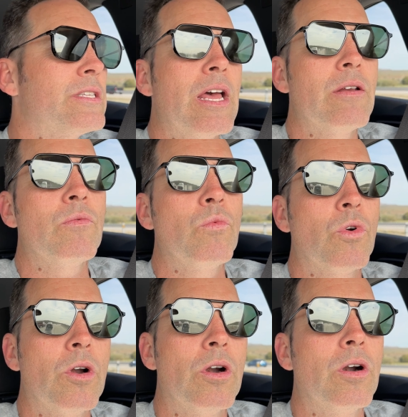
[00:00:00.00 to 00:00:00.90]
that
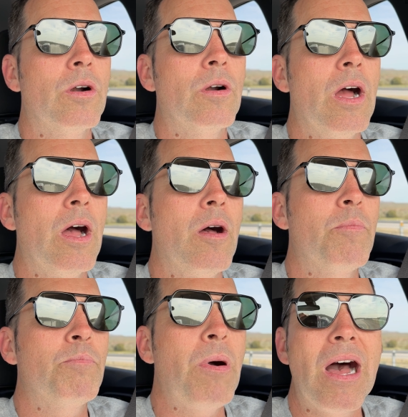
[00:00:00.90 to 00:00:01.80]
were
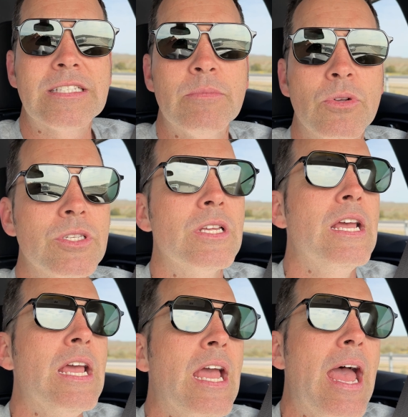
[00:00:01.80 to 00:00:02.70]
possibles
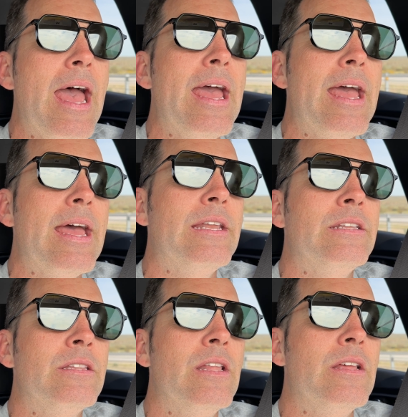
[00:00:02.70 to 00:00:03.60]

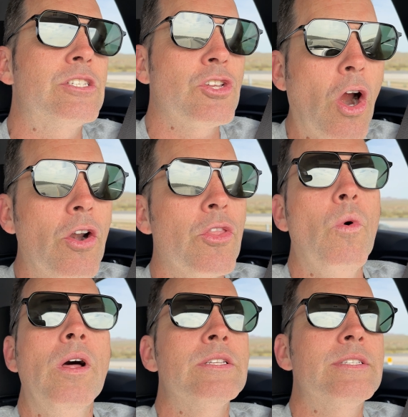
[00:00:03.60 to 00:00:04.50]
and starred the
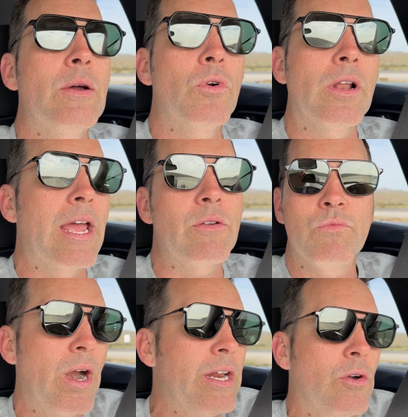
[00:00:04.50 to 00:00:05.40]
ones that were like
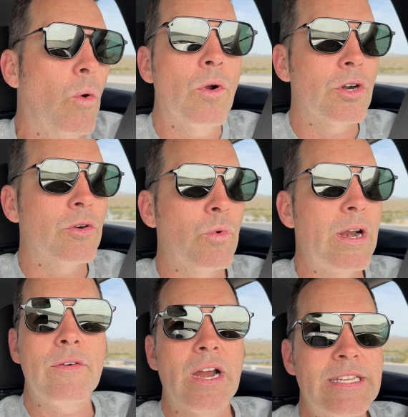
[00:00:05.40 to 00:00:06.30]
ready to order
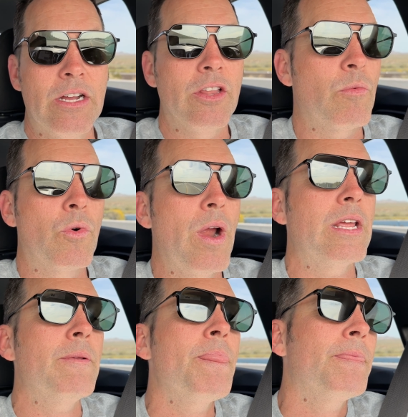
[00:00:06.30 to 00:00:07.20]
whenever I tell them we're ready.
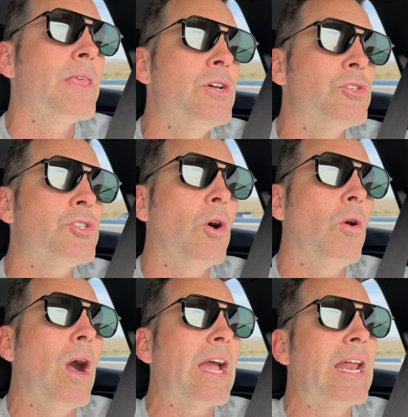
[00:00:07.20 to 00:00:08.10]
So
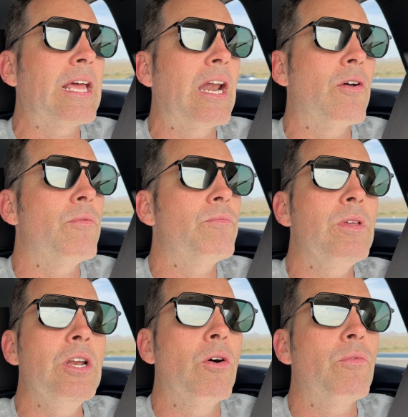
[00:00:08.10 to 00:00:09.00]
I got to kind of, you
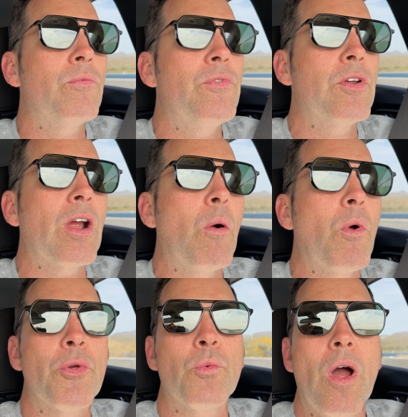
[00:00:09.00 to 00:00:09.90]
know, figure out
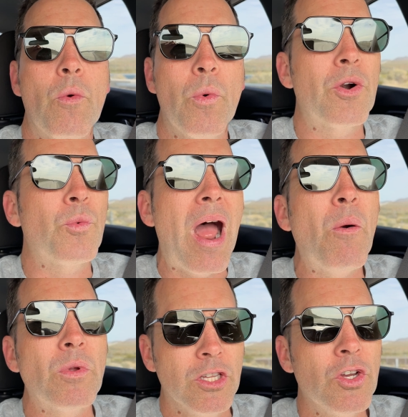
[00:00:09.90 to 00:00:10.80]
what a route
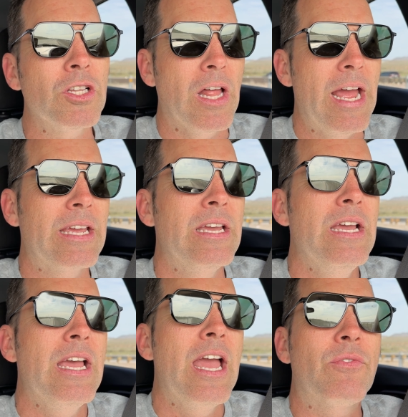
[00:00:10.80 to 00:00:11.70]
would look like.
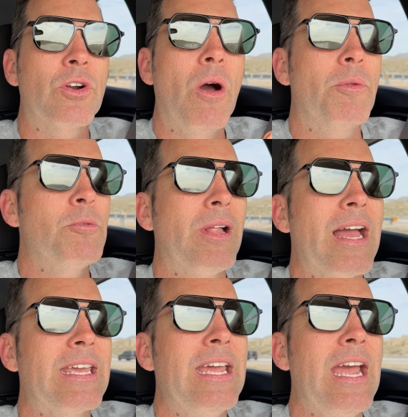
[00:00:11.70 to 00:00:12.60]
If we're going to Black
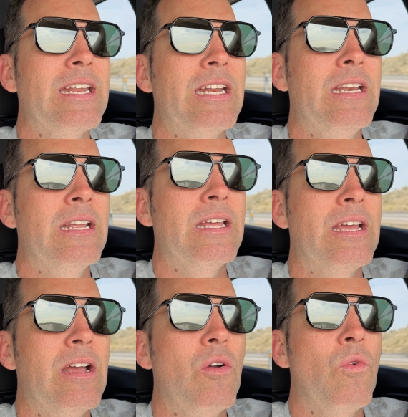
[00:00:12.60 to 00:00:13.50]

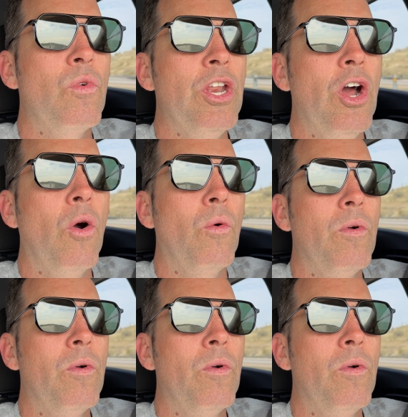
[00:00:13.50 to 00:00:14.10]
Canyon, you know,